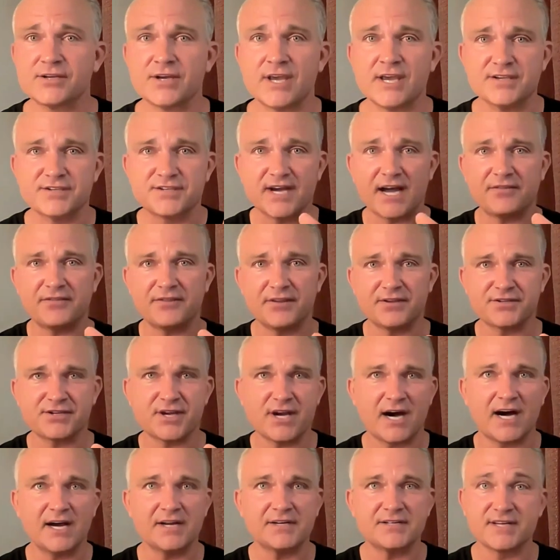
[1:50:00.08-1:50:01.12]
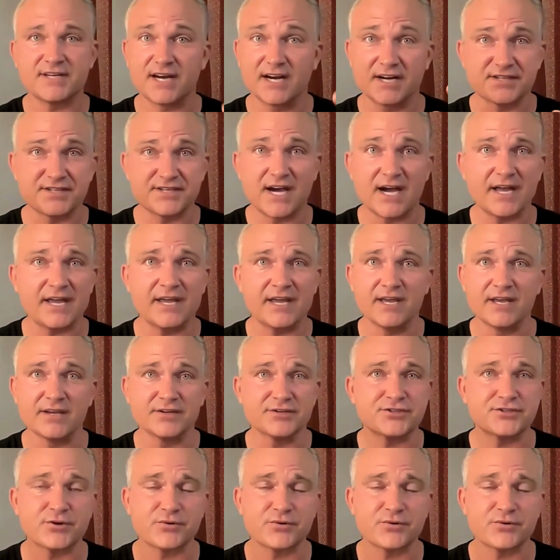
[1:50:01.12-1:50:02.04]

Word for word: he's got this content, it's not his.